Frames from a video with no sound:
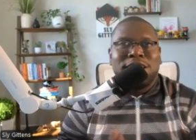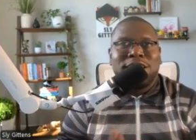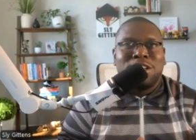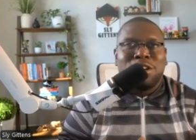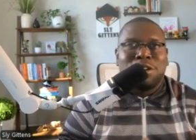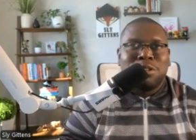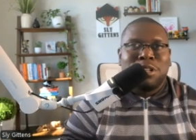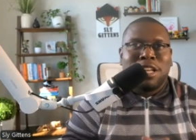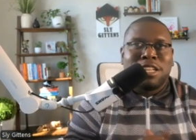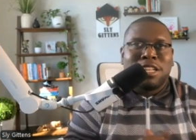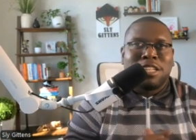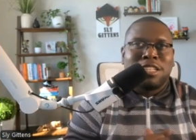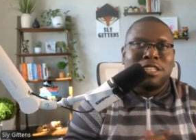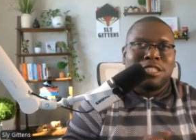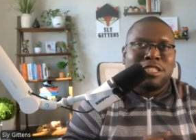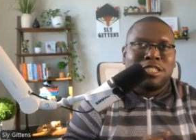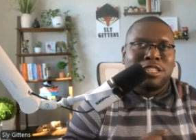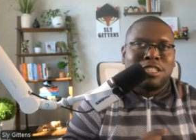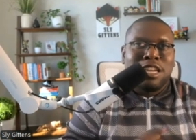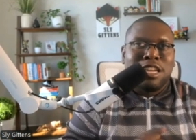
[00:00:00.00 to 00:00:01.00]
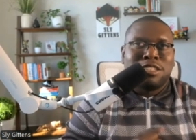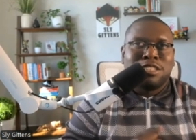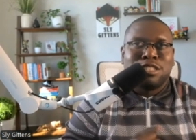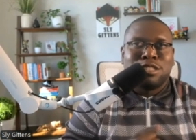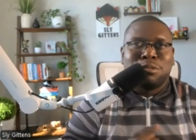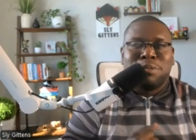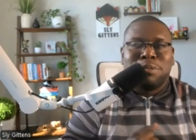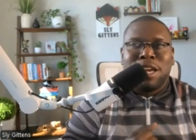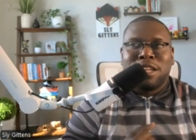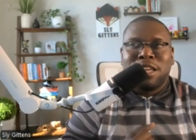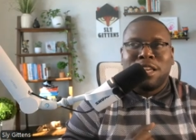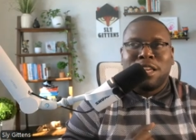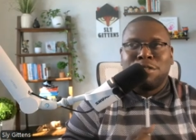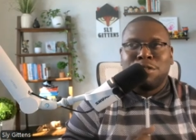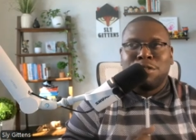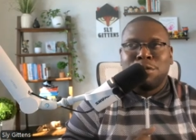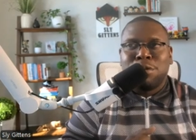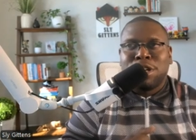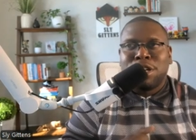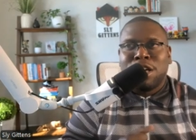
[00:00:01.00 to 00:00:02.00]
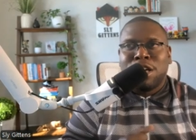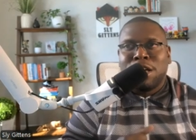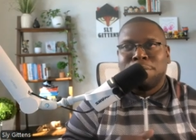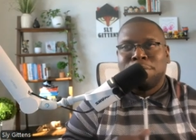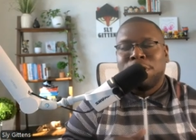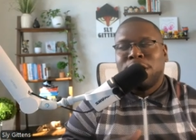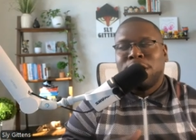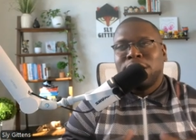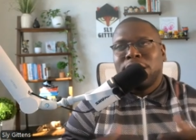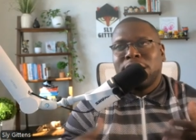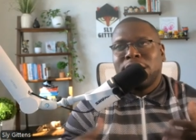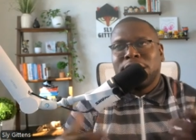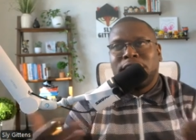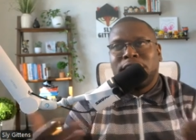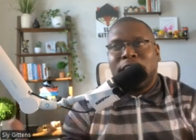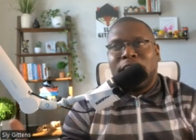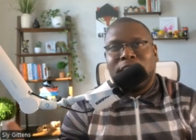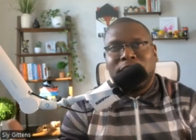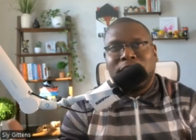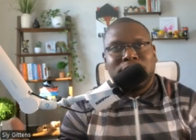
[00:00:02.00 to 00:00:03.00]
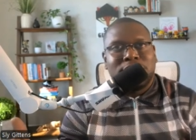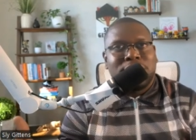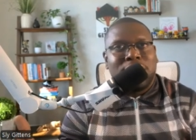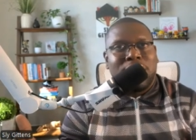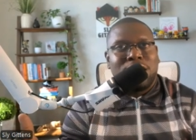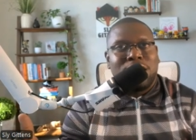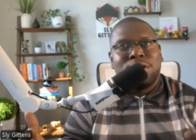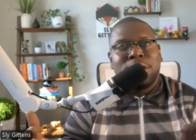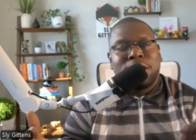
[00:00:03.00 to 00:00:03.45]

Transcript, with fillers: Like this attention span, even when I'm engaging now,